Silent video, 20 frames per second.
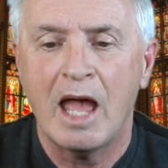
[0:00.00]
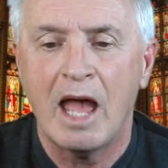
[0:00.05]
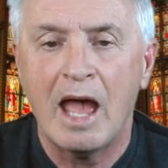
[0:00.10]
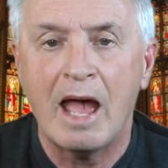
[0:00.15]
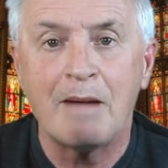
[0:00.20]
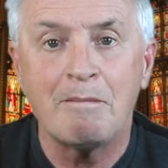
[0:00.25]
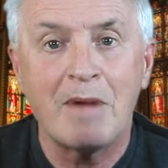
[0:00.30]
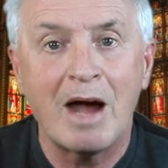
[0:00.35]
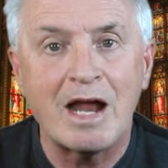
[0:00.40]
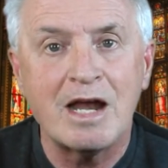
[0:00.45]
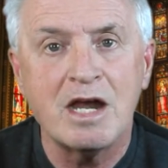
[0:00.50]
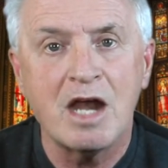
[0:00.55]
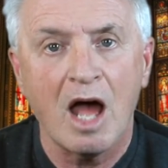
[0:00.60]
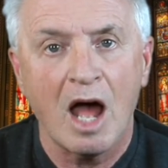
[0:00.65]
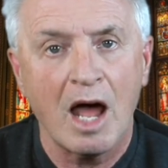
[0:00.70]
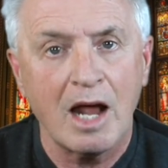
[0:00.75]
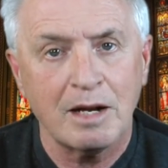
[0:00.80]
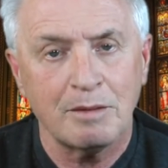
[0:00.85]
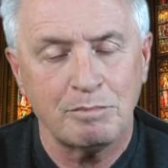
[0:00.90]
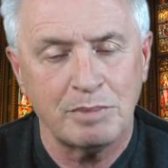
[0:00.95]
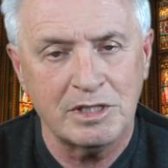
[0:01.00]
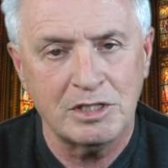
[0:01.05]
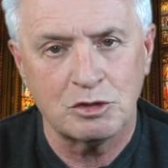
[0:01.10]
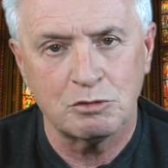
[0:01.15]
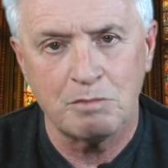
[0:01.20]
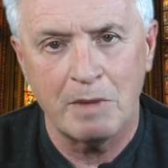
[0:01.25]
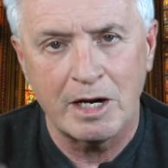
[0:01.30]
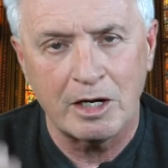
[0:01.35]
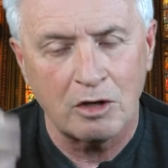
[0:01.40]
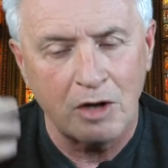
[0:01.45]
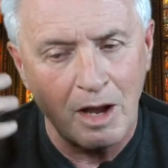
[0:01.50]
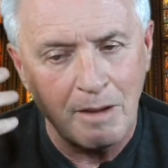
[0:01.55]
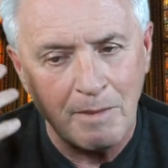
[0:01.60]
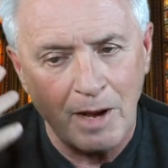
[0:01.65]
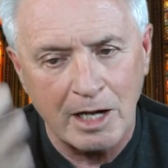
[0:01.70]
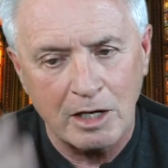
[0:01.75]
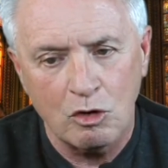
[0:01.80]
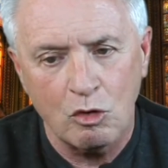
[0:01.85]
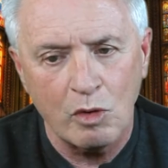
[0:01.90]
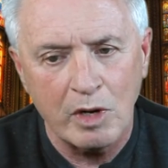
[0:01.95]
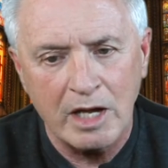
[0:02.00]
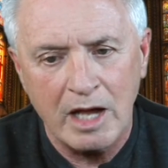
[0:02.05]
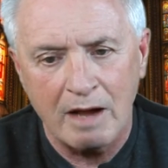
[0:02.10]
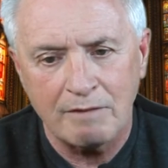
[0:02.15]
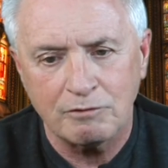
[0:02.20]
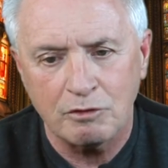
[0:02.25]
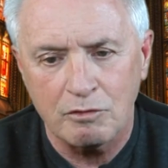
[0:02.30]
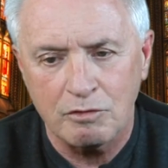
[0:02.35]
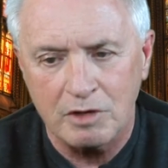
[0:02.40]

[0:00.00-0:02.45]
Am I not a peacemaker? Am I going after